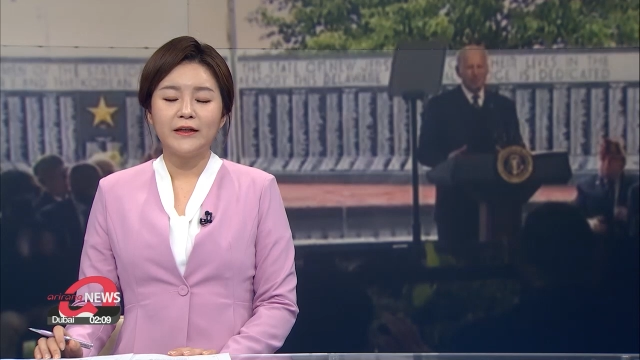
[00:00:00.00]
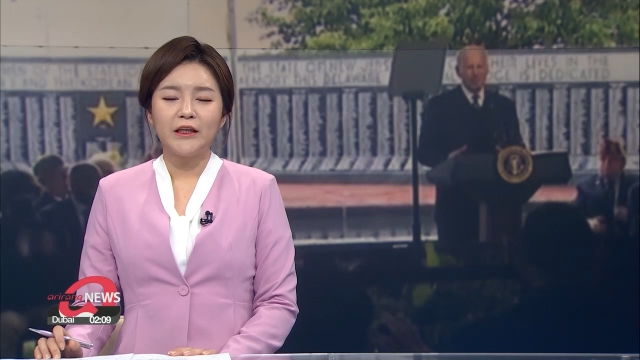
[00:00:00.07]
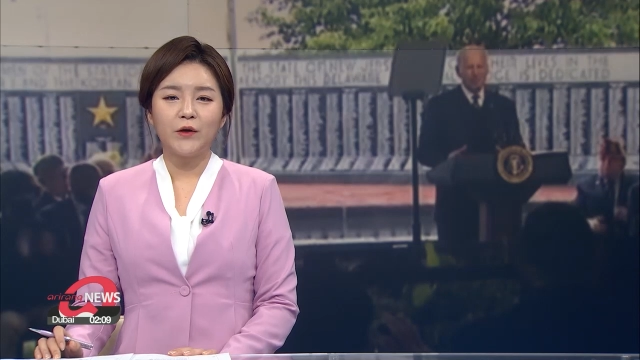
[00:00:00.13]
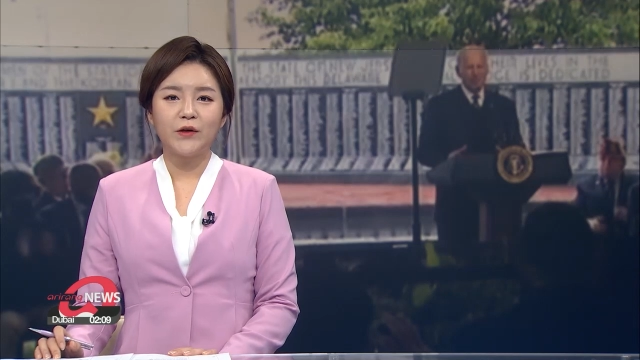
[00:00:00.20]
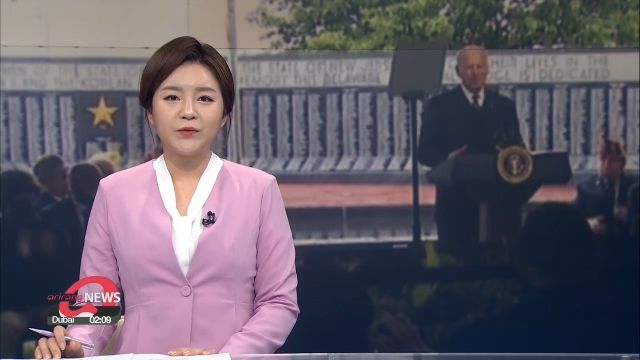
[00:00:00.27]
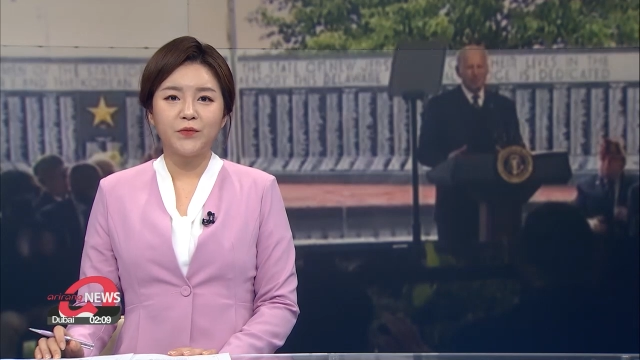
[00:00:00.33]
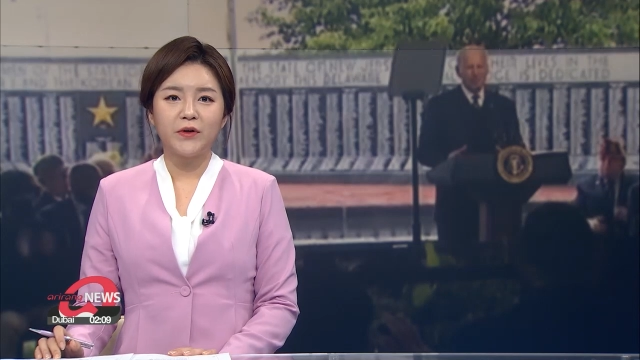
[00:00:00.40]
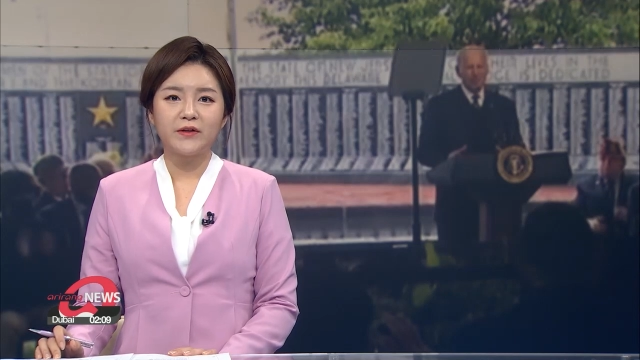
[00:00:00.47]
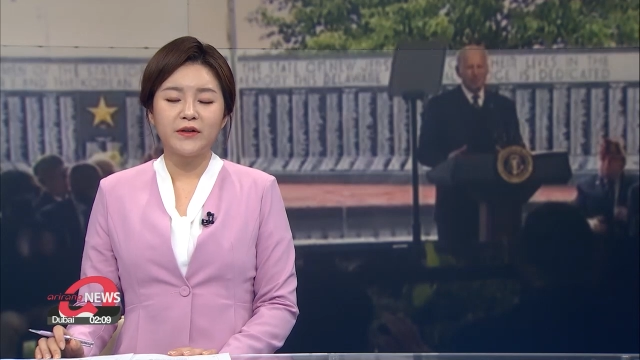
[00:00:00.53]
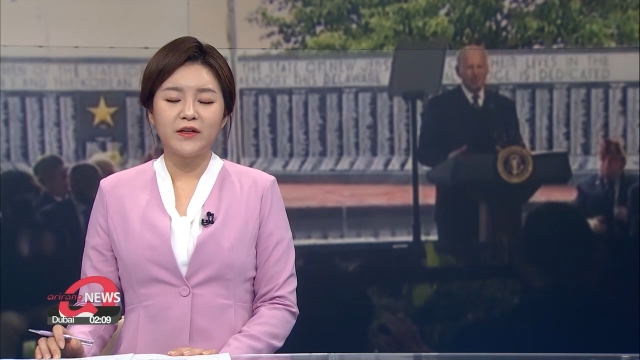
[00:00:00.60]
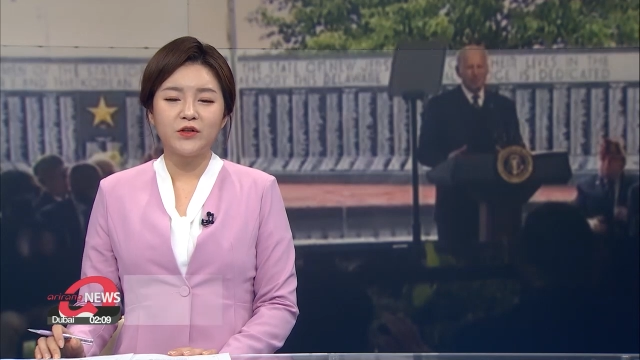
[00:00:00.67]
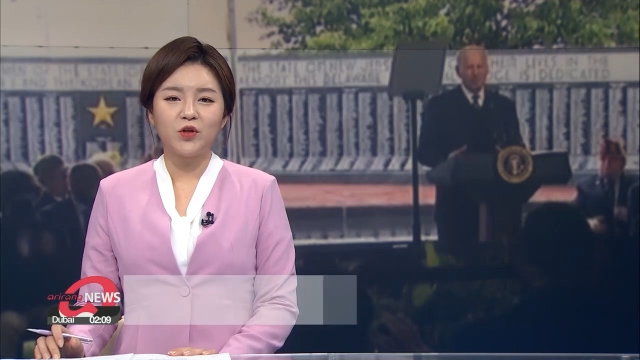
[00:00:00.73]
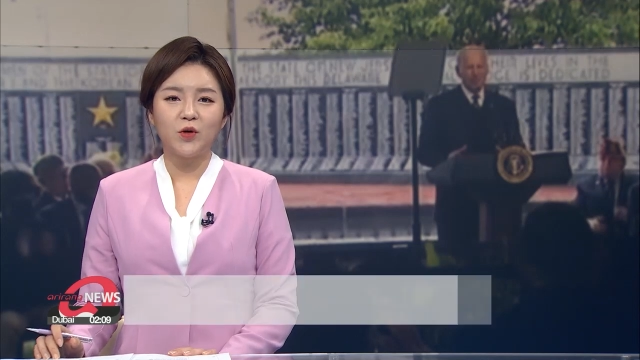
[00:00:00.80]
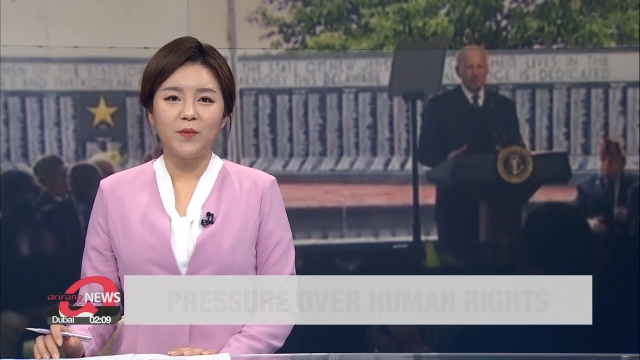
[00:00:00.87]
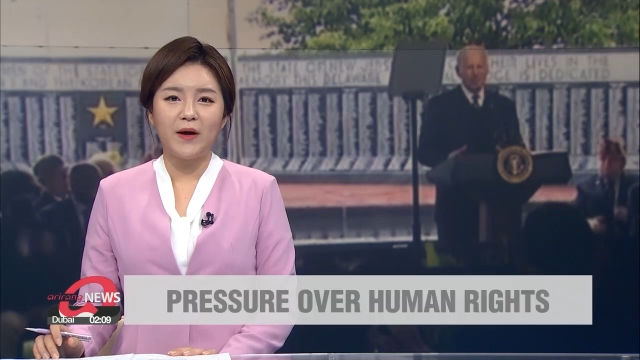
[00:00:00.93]
U.S. President
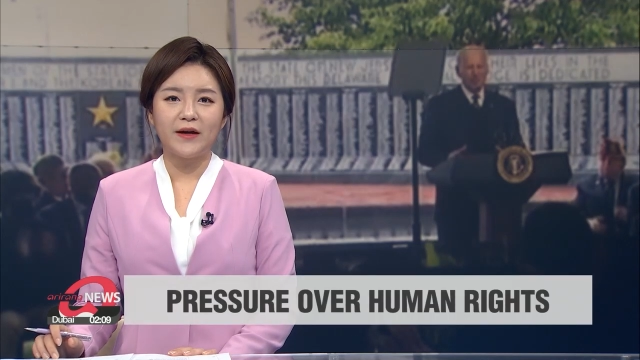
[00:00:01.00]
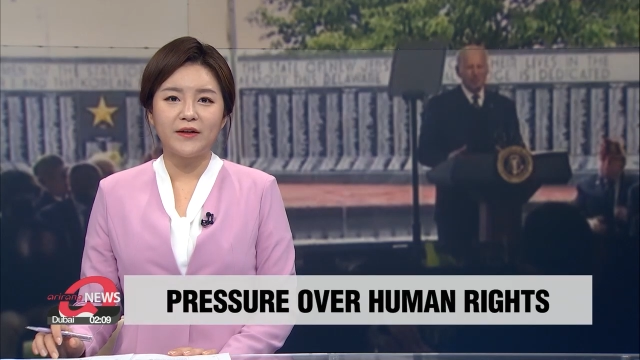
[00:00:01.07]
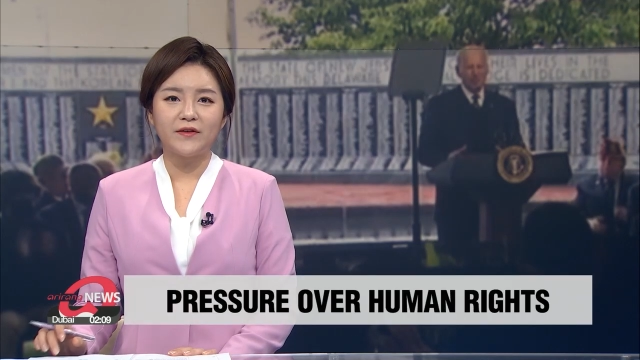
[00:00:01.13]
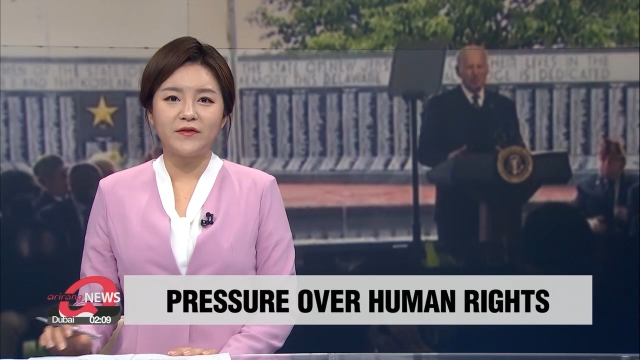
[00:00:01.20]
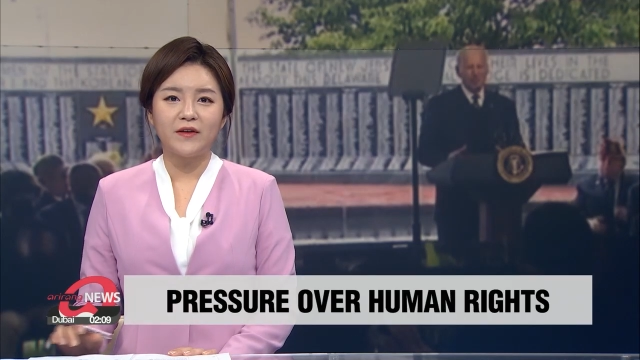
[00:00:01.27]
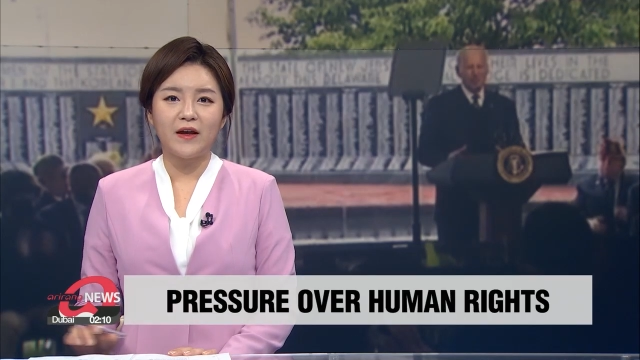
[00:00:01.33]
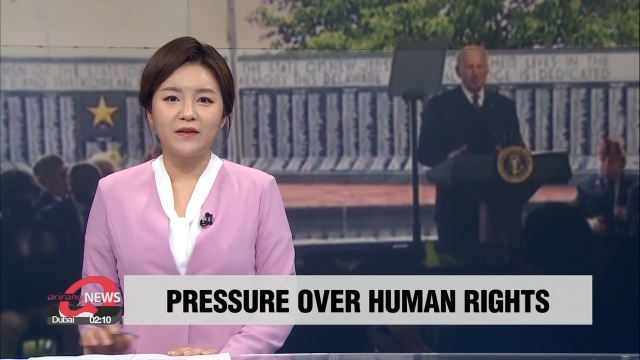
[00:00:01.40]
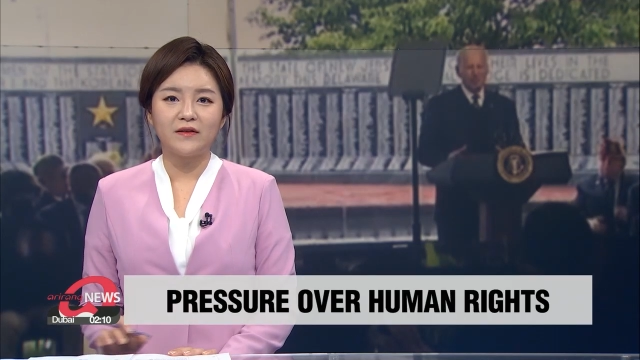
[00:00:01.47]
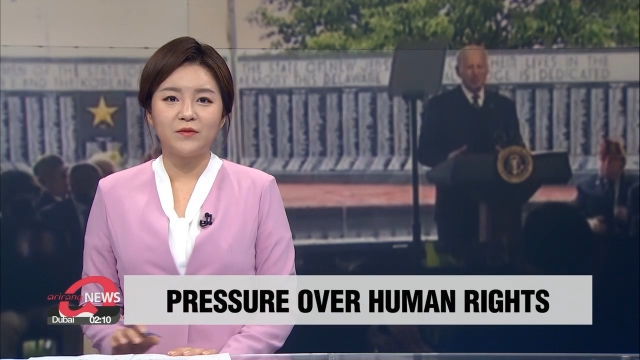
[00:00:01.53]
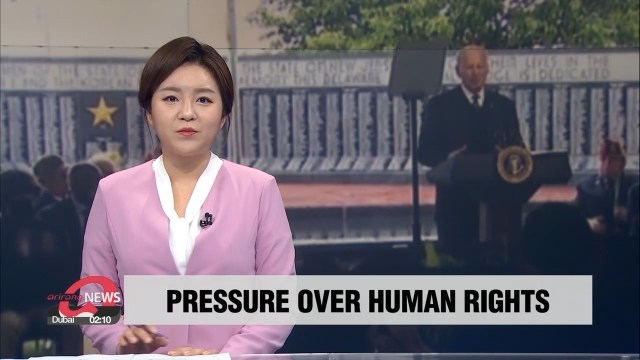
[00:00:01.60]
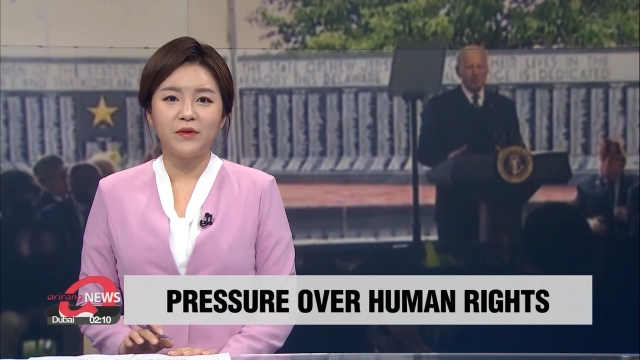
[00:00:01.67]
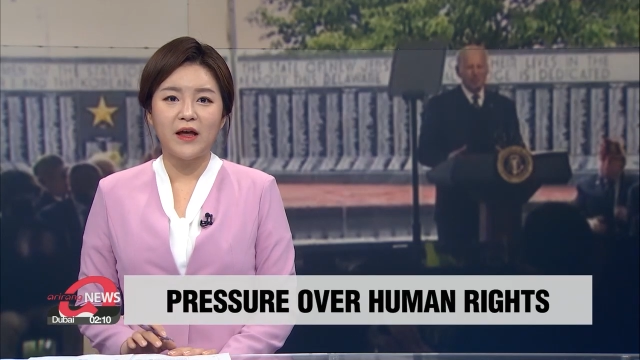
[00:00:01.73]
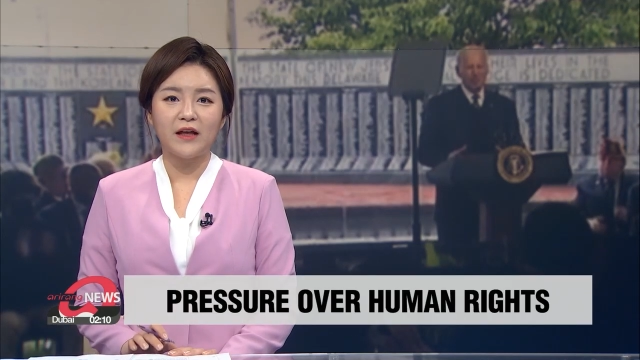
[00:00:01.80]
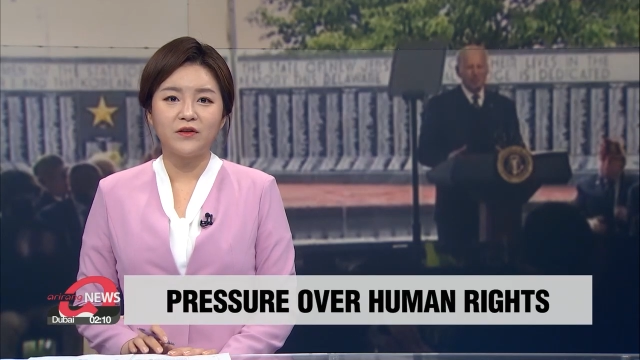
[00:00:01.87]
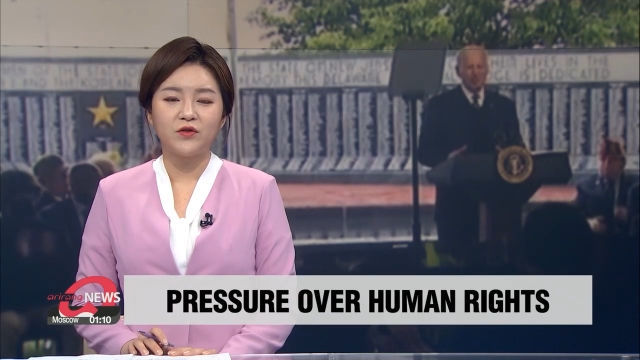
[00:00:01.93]
Joe Biden says he
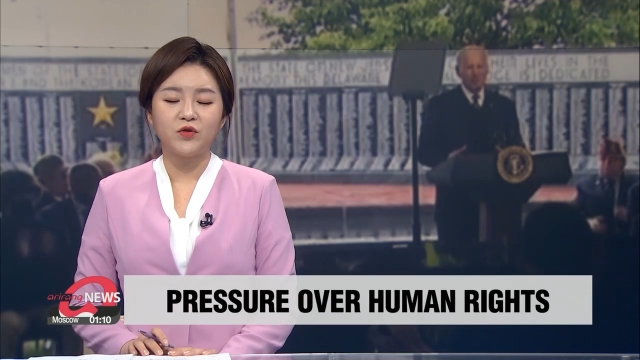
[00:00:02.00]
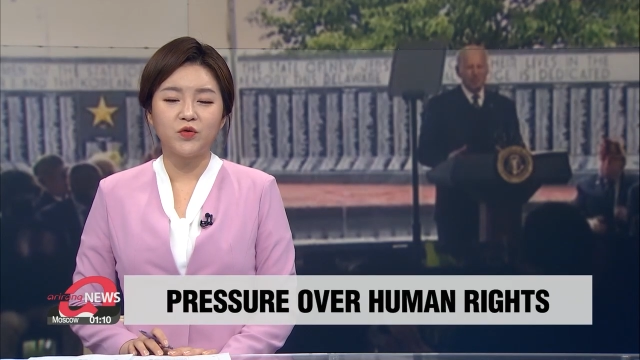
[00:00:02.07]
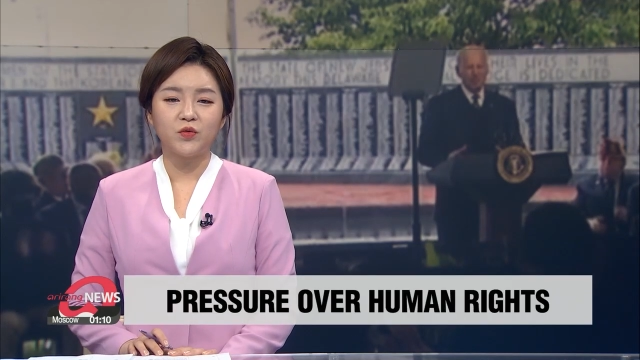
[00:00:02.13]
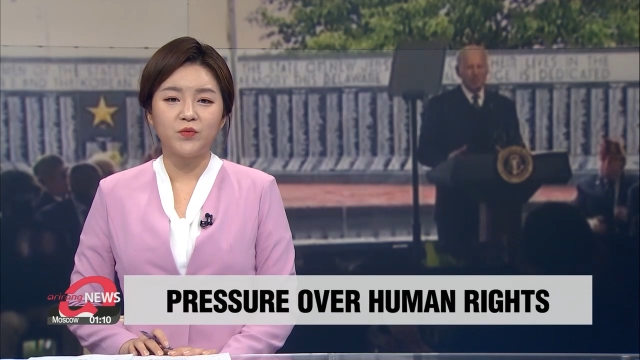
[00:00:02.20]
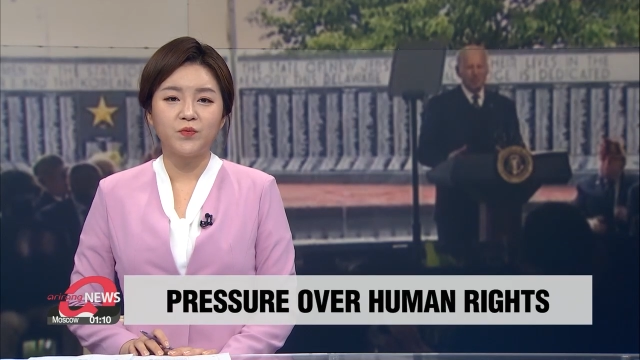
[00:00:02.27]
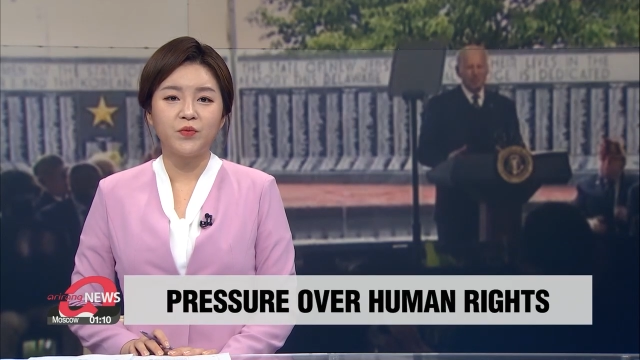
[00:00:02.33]
plans to